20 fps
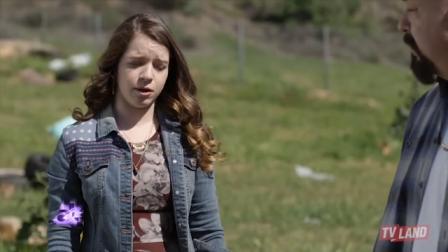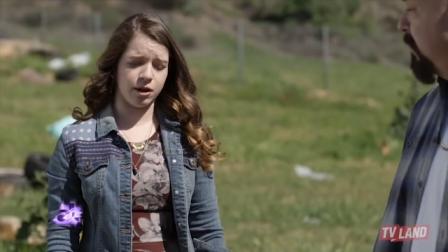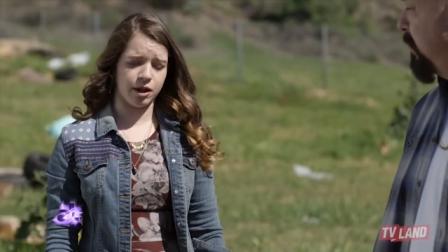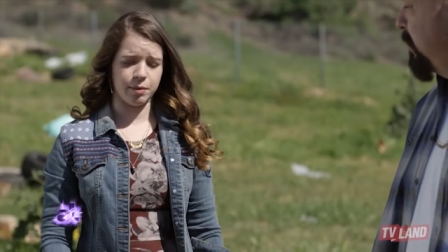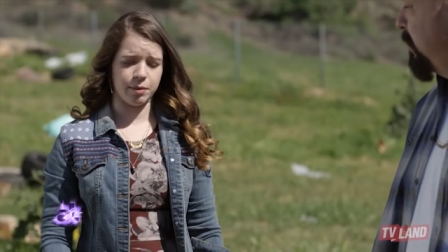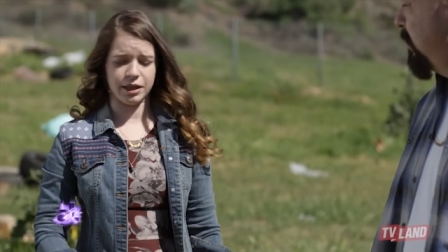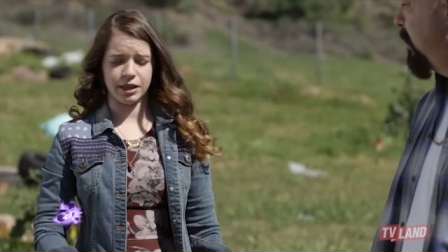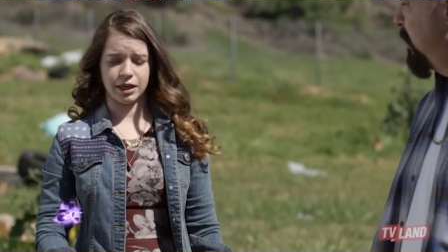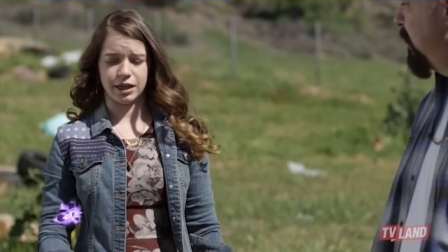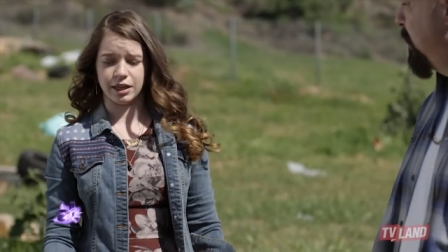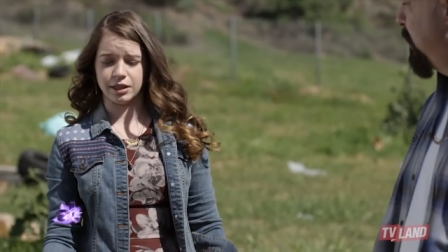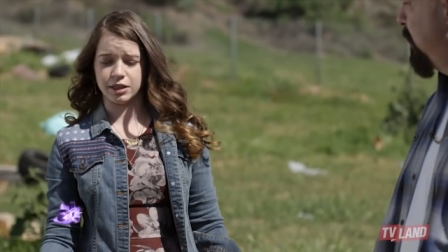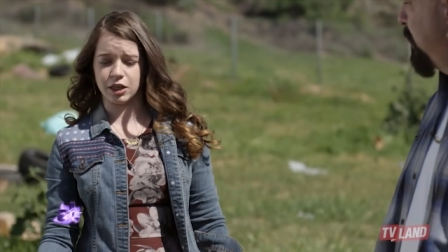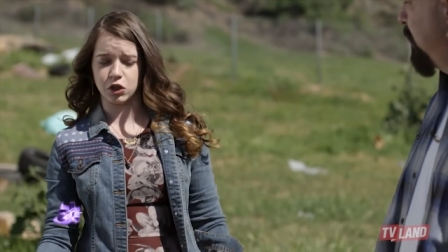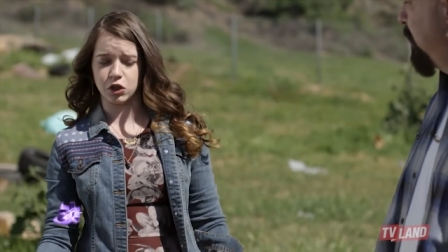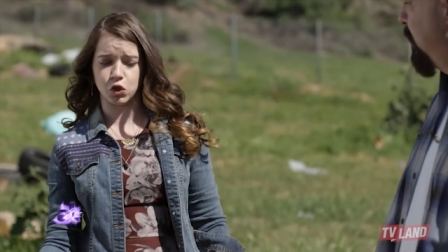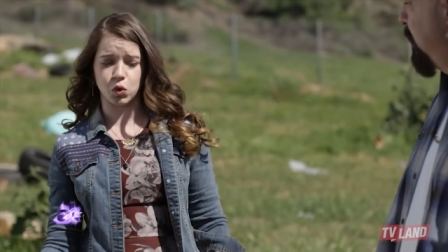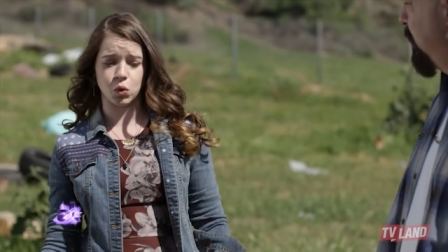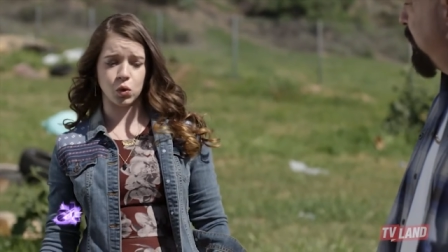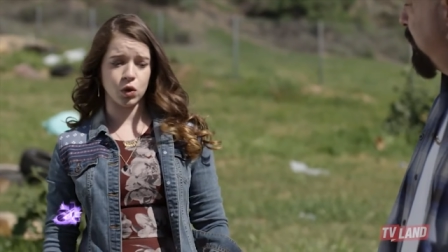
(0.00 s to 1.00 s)
love the
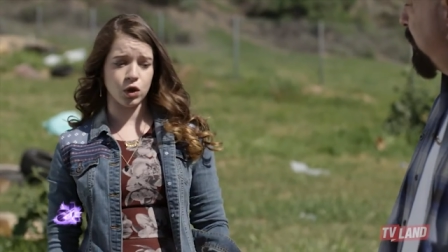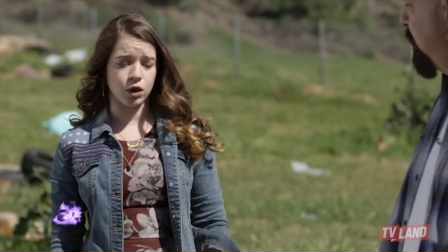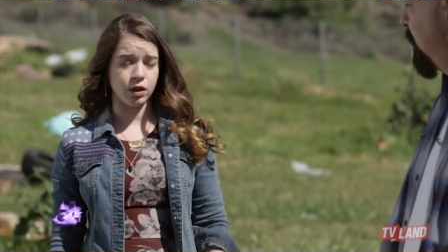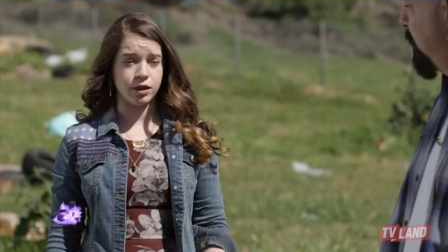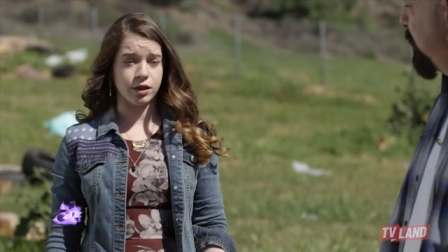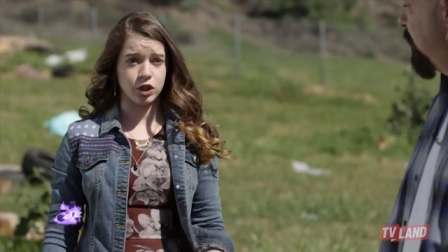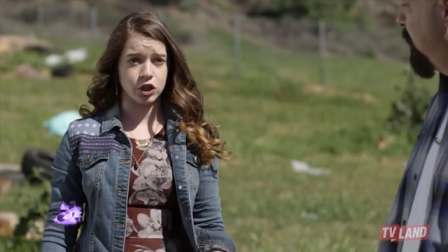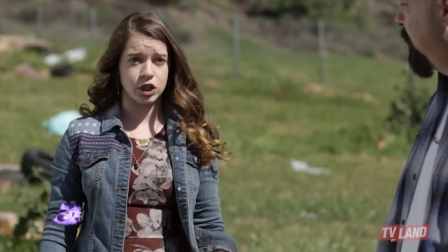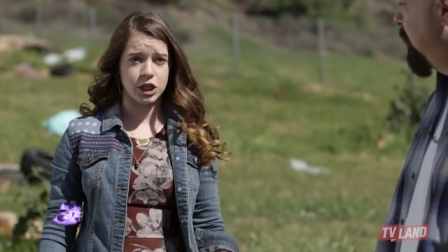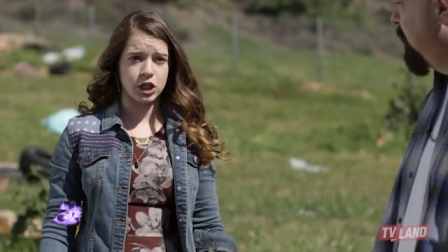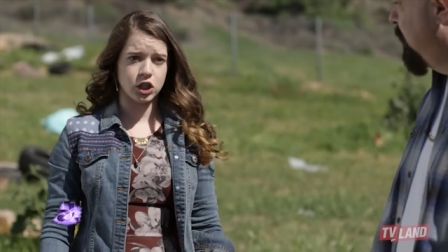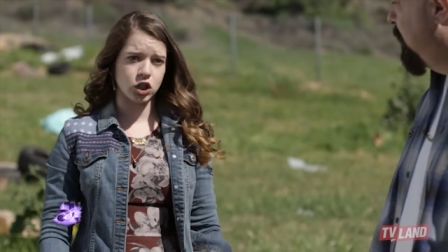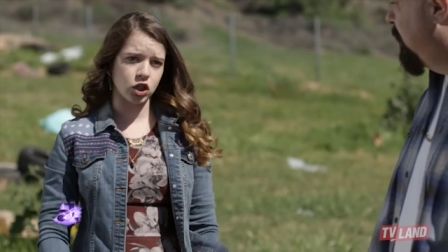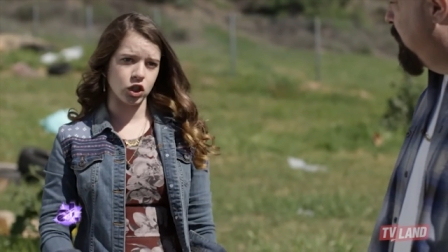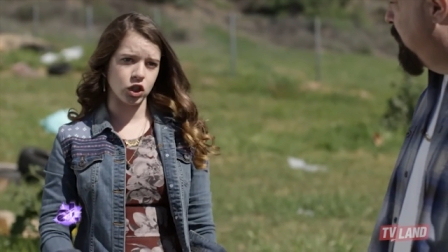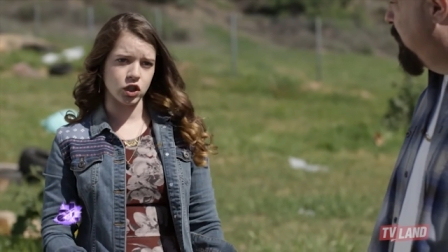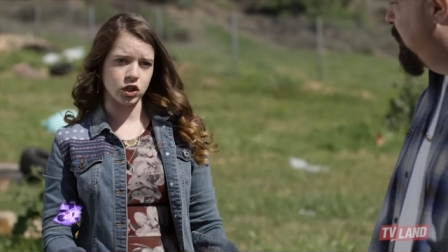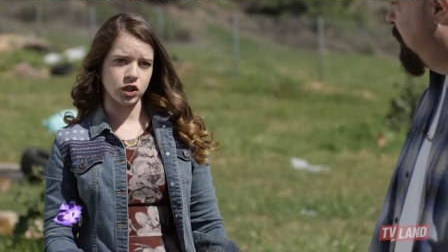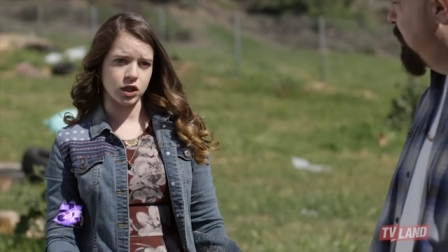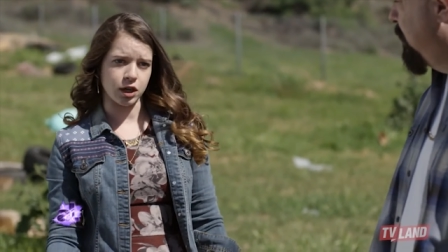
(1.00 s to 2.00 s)
art of telling a story
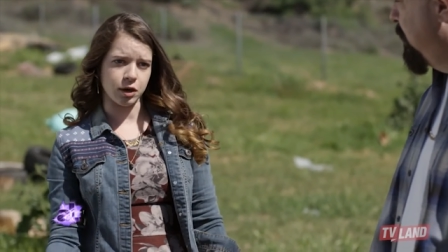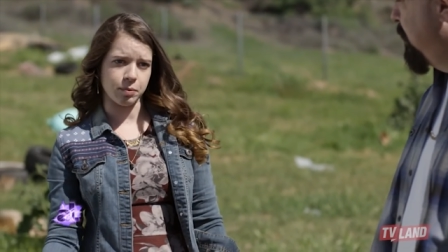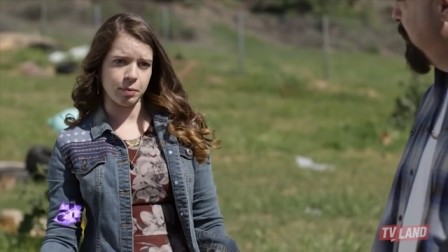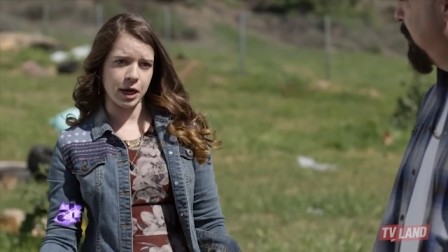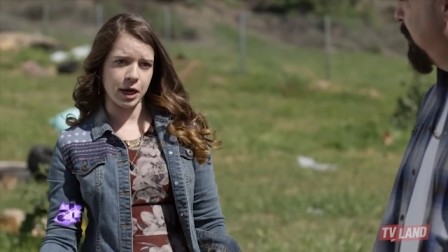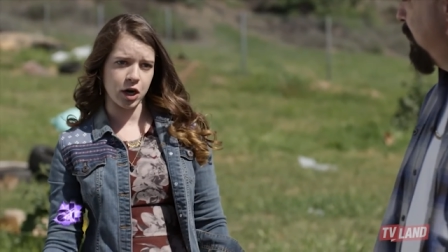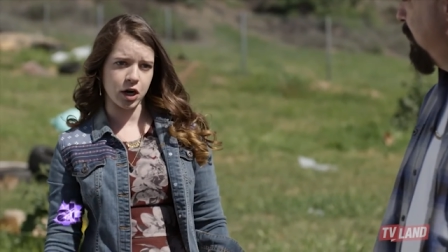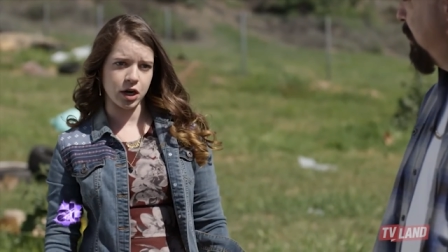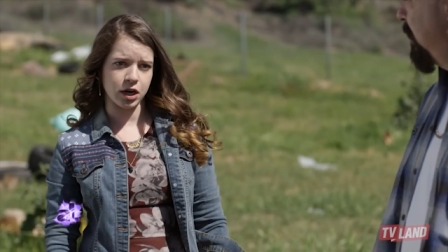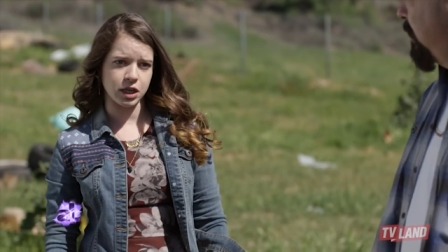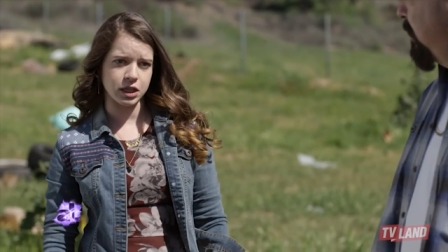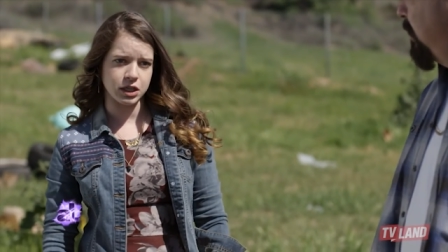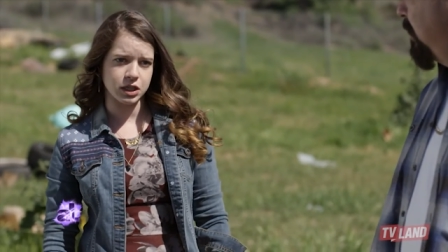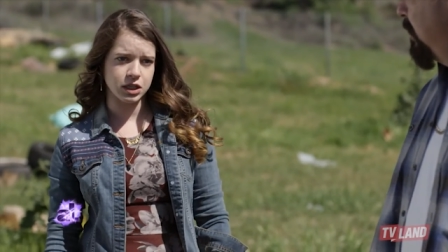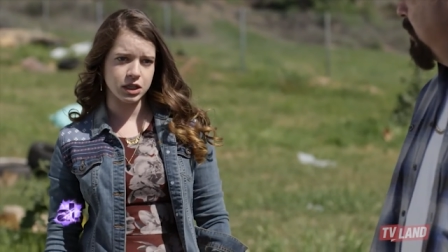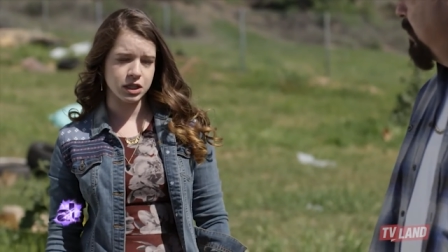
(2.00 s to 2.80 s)
through a